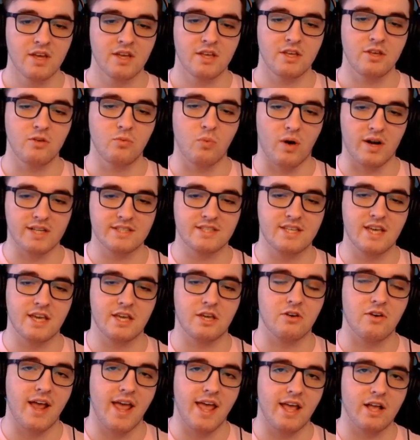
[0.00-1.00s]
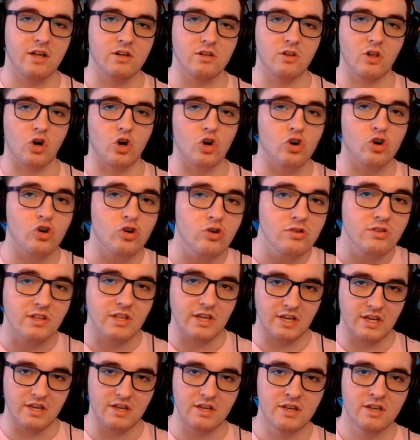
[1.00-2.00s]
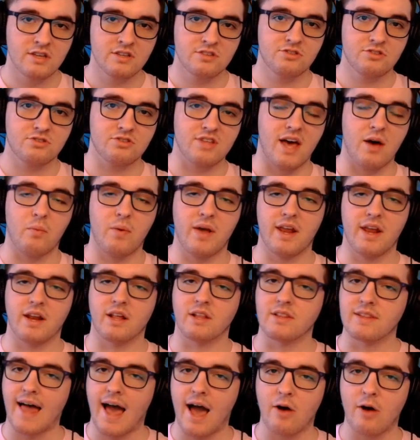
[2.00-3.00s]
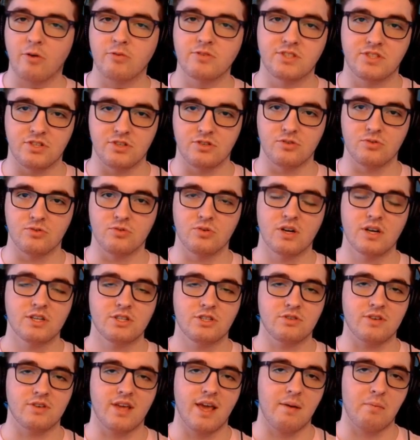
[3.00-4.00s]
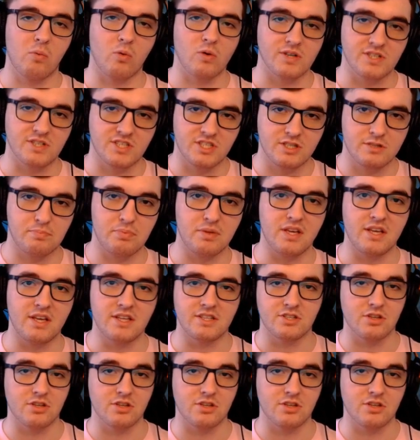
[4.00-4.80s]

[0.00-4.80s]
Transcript: You want to take your angle early so that way it allows you to get more speed.